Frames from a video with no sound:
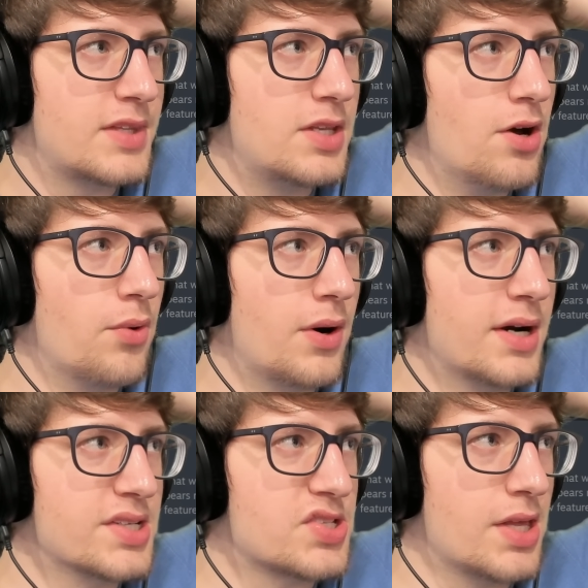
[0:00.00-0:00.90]
No
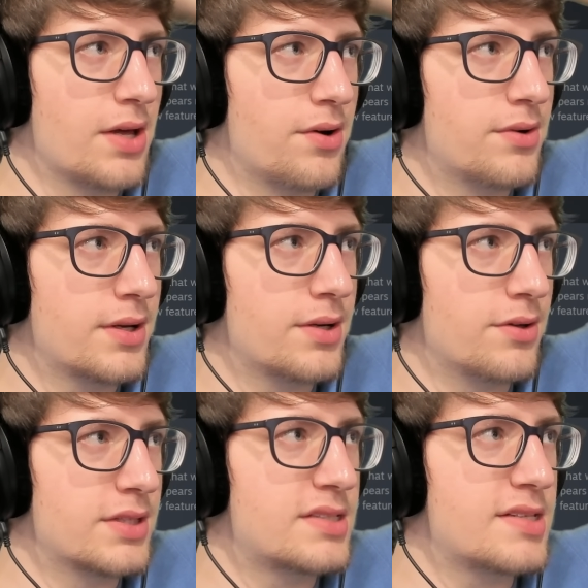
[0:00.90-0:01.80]
worries though, it'll
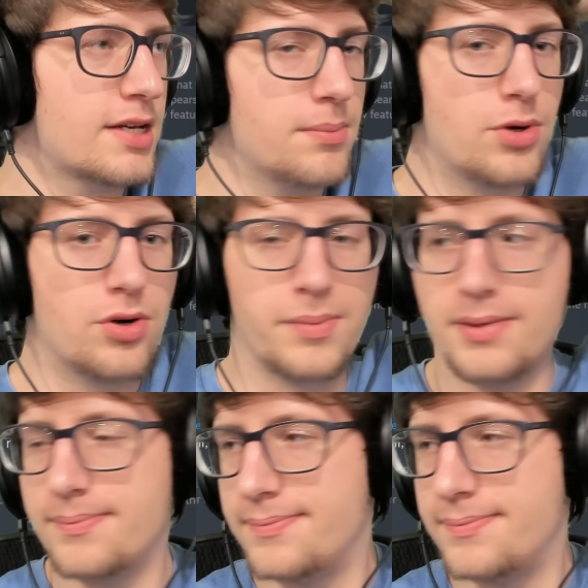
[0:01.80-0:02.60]
only take a moment.